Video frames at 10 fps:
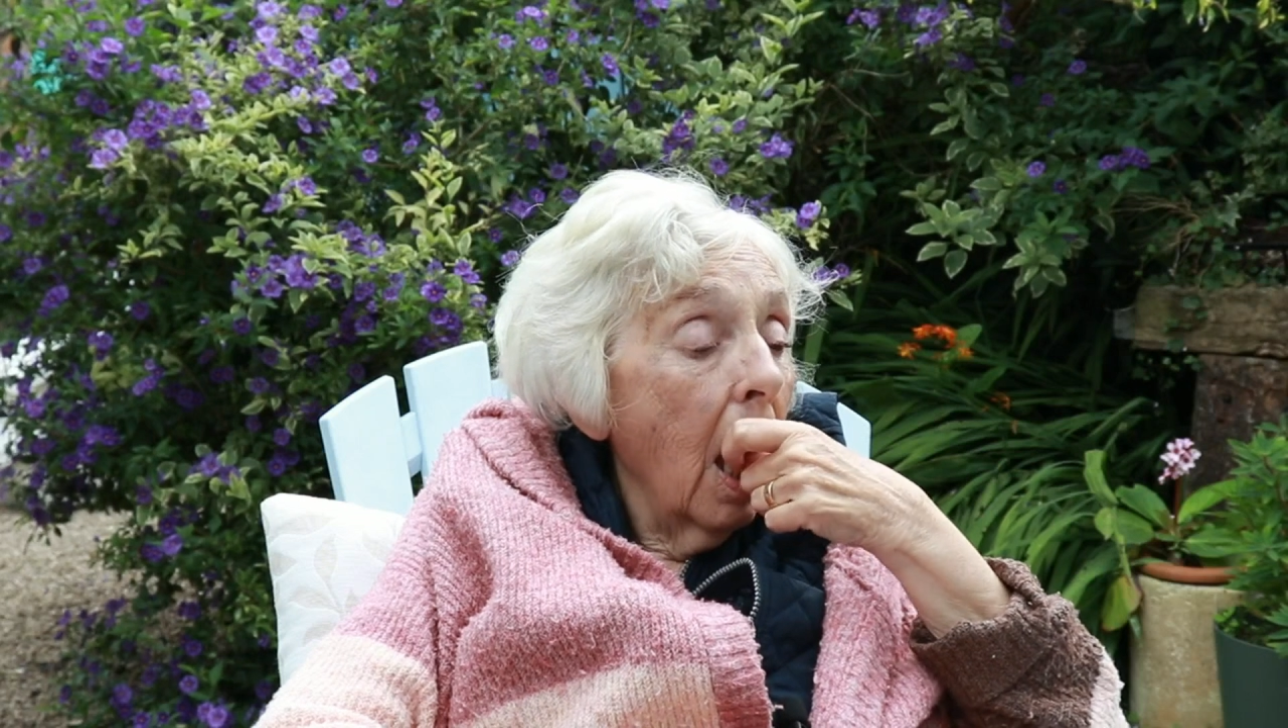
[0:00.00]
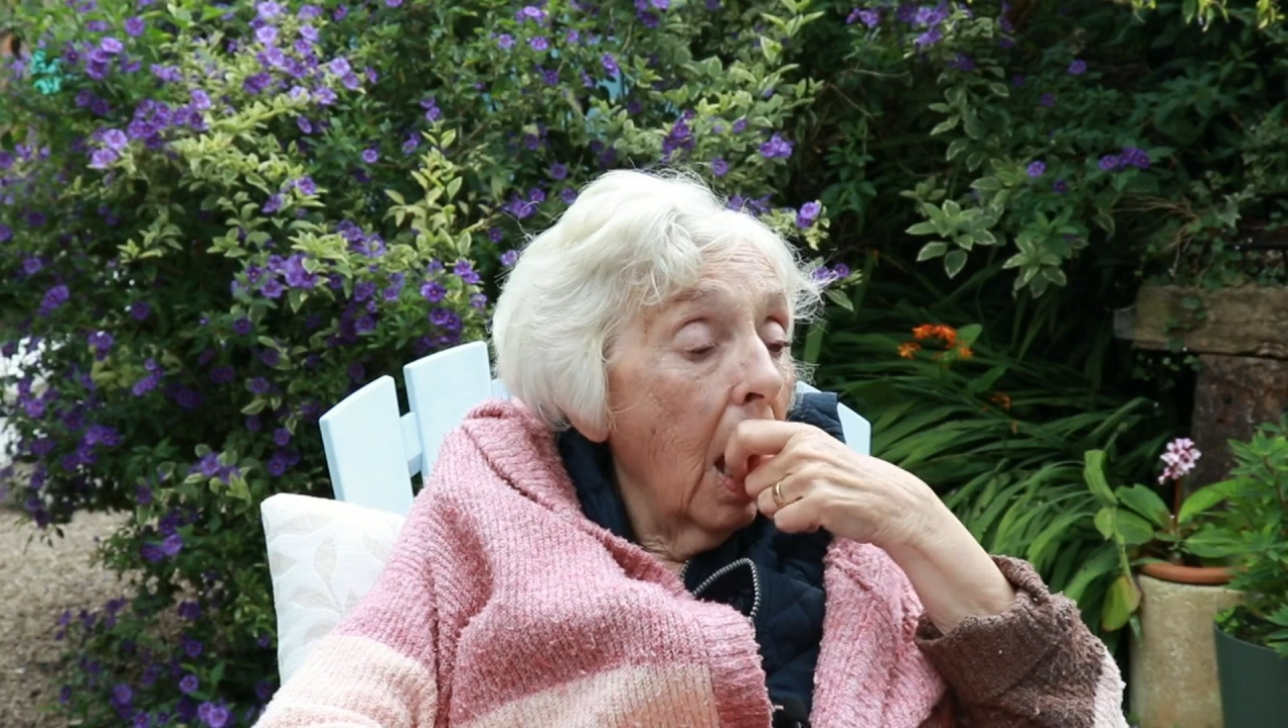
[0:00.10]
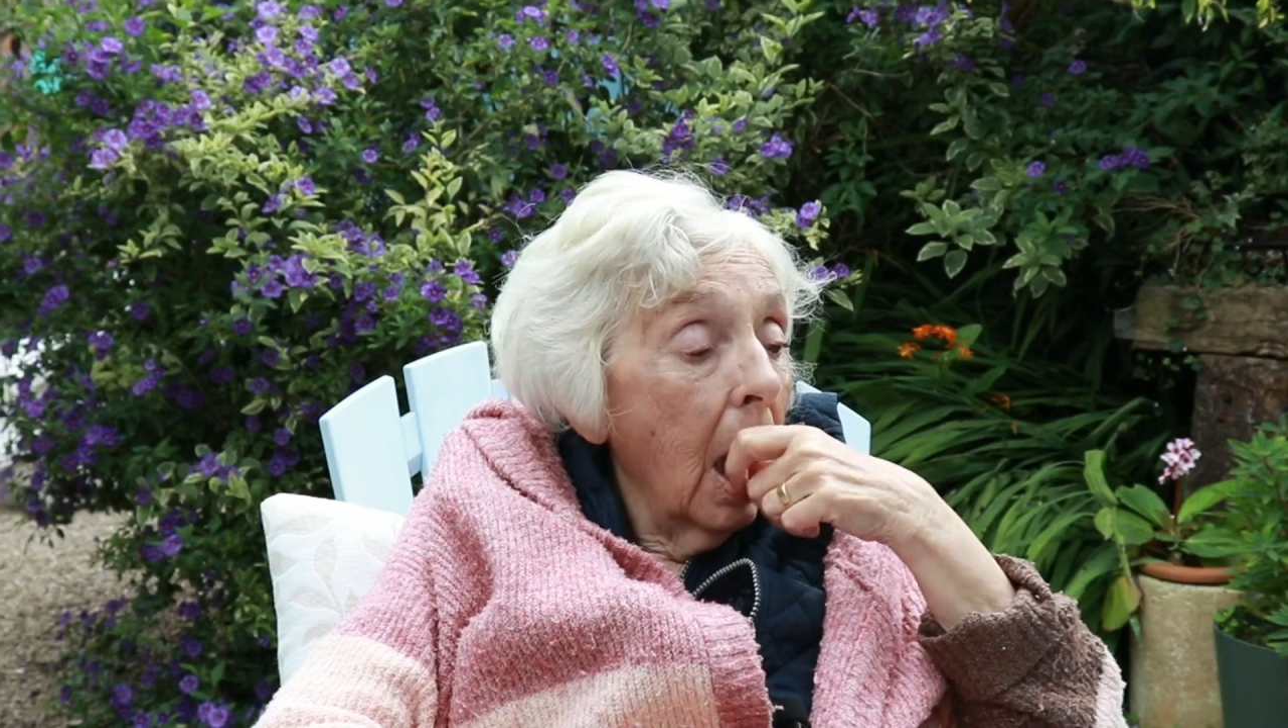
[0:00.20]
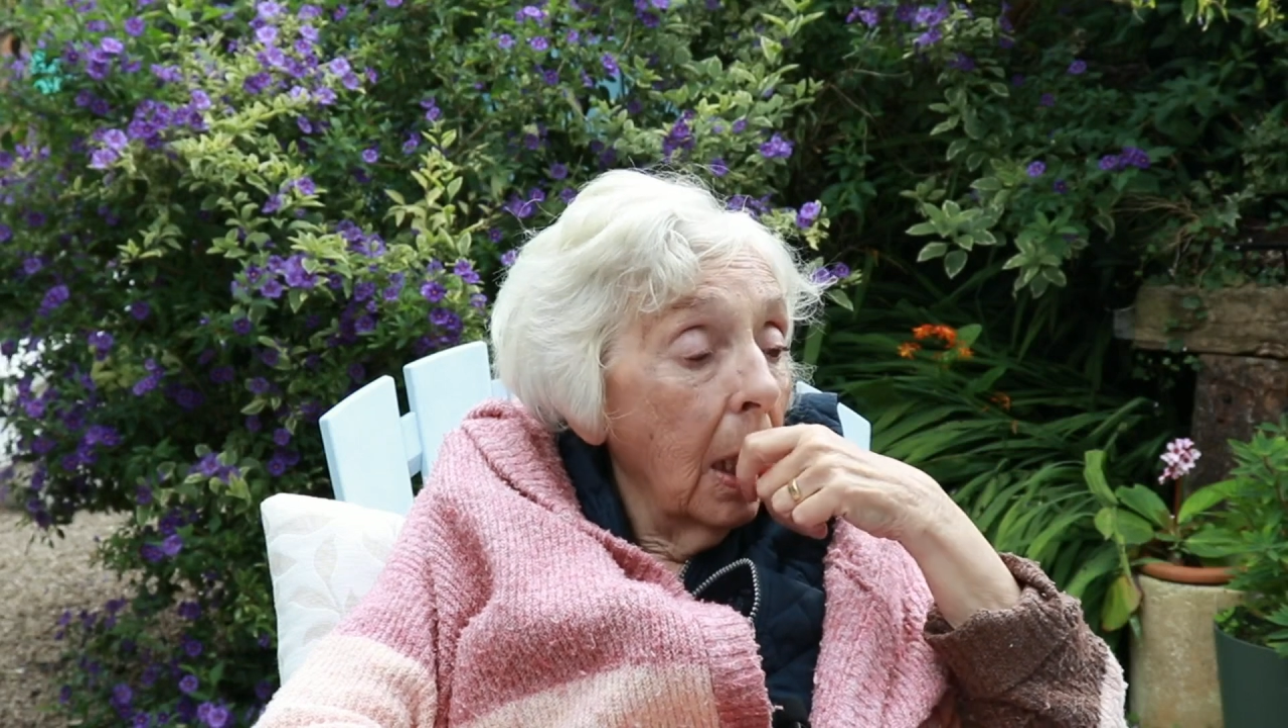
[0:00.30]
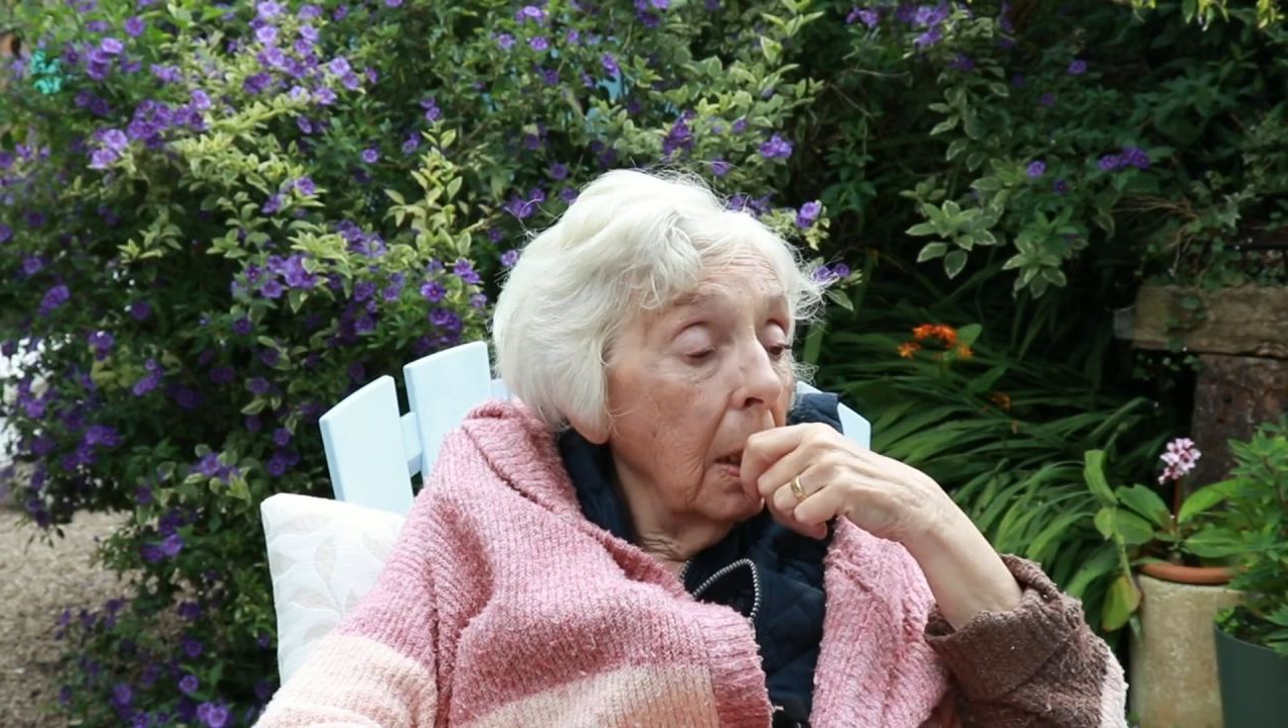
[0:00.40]

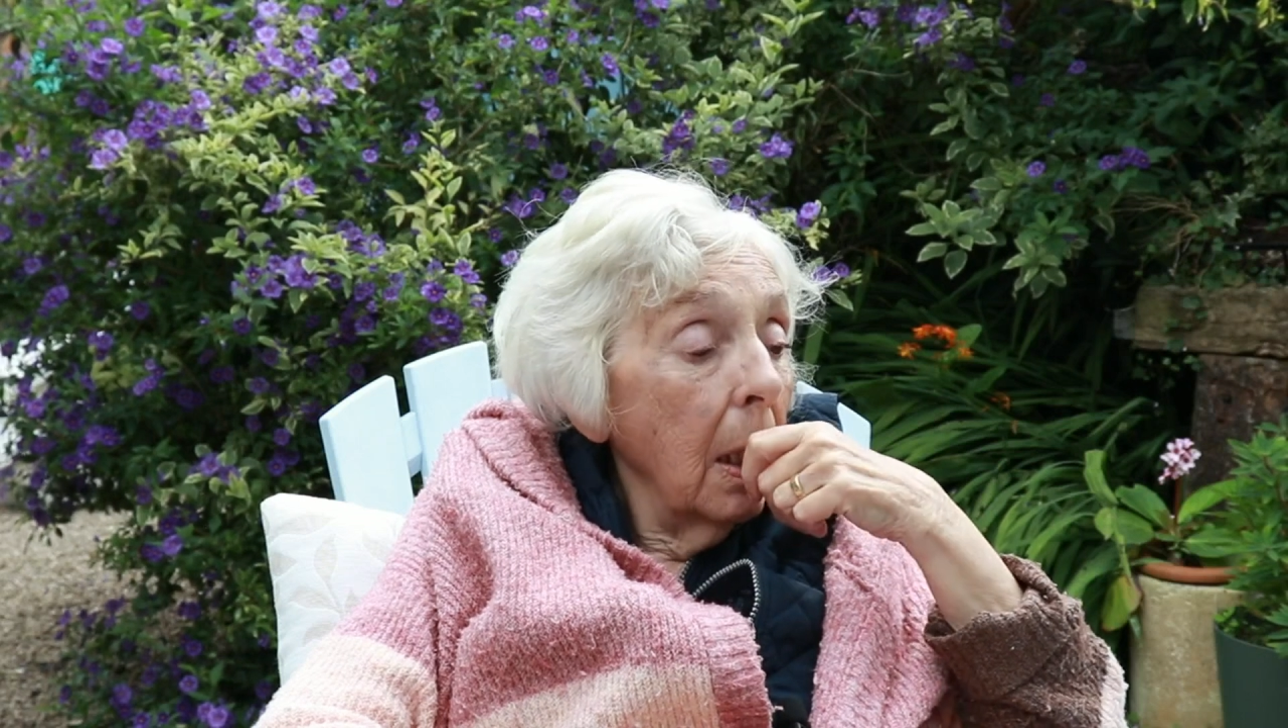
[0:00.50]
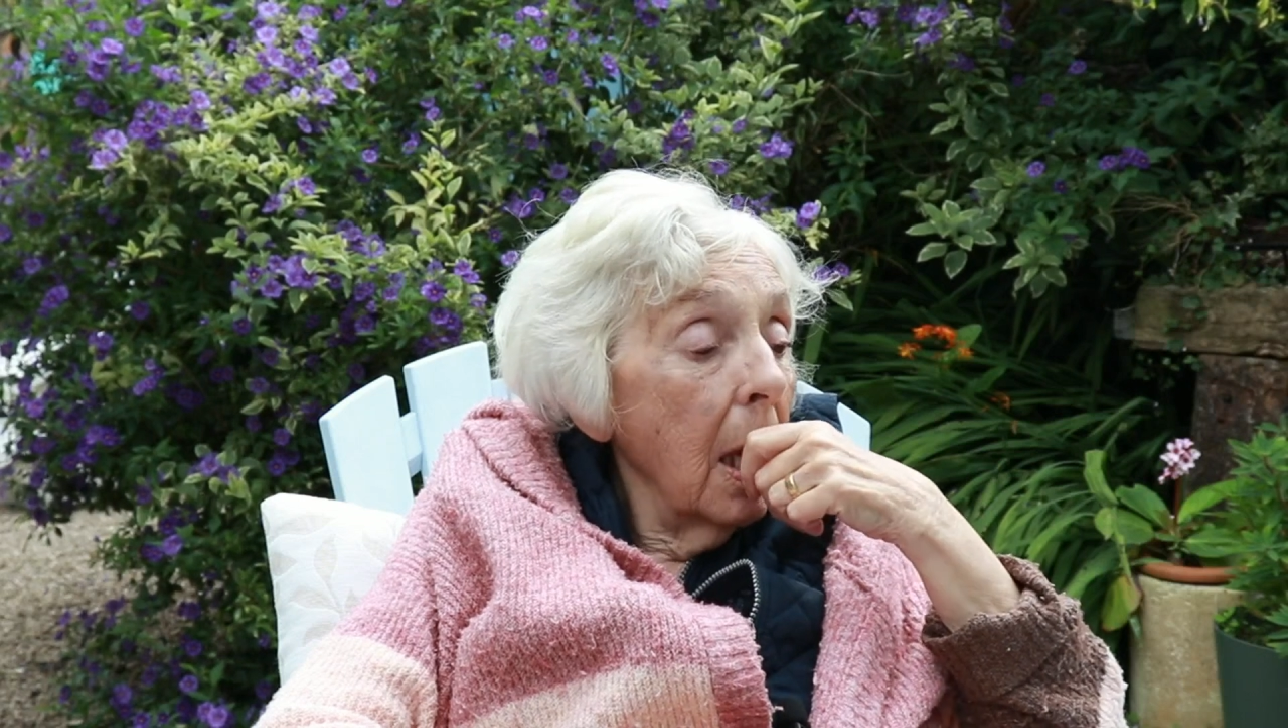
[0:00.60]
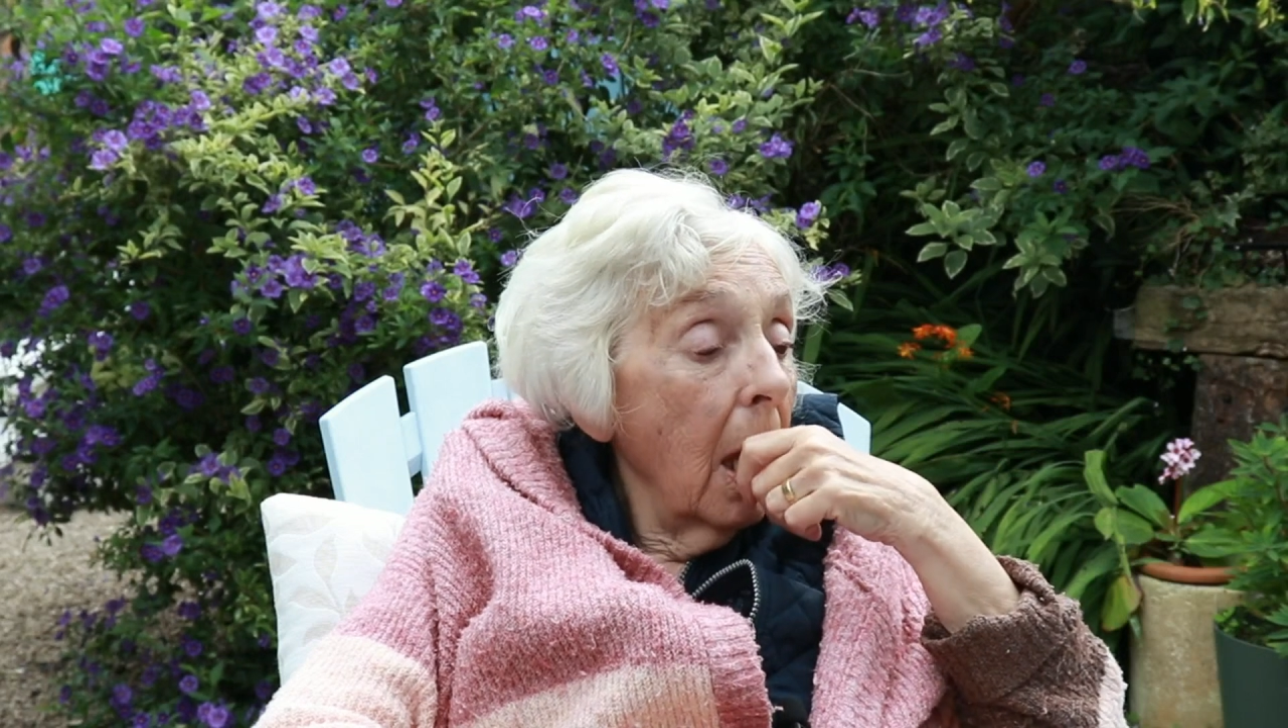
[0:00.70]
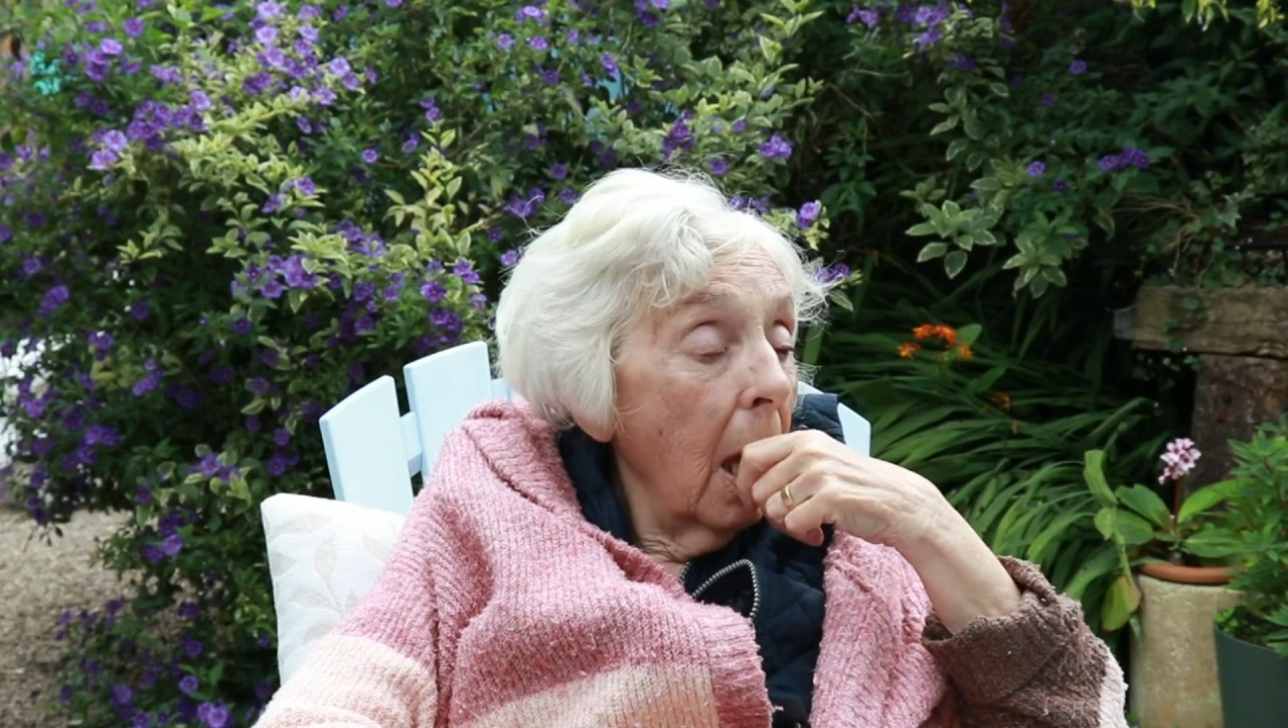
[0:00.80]
people, like,